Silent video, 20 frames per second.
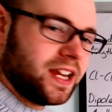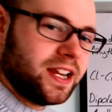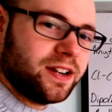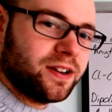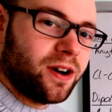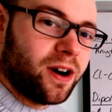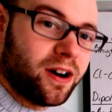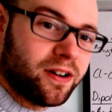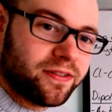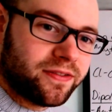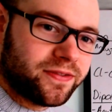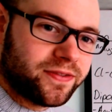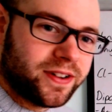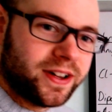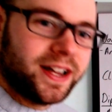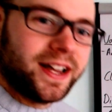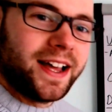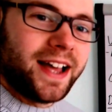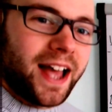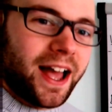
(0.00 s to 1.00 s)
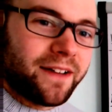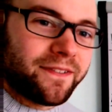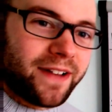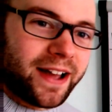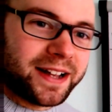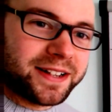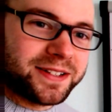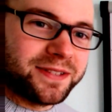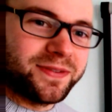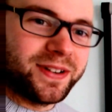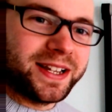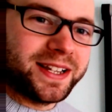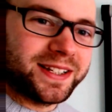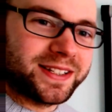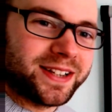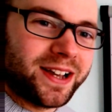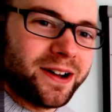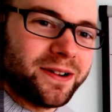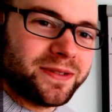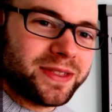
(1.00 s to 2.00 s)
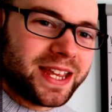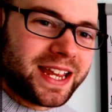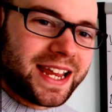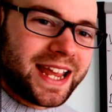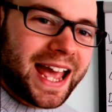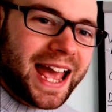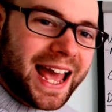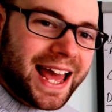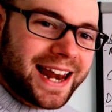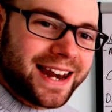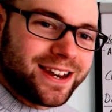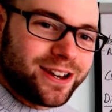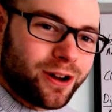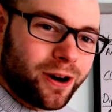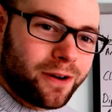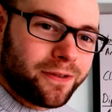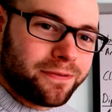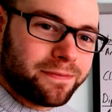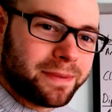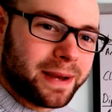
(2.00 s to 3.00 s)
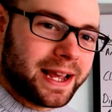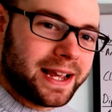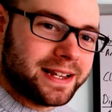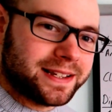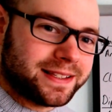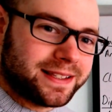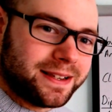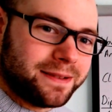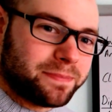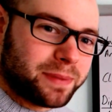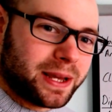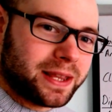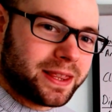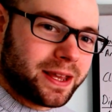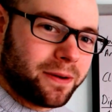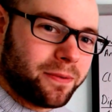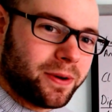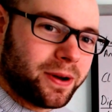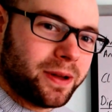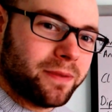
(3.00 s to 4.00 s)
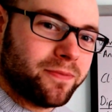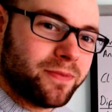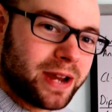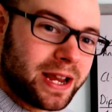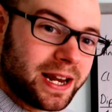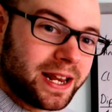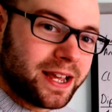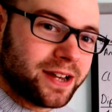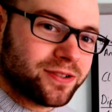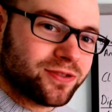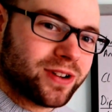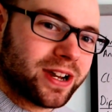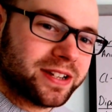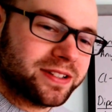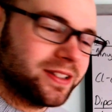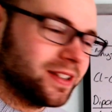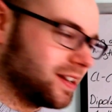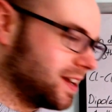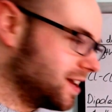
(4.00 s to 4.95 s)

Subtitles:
enough, effectively. So the enough bit is the bit that we're really interested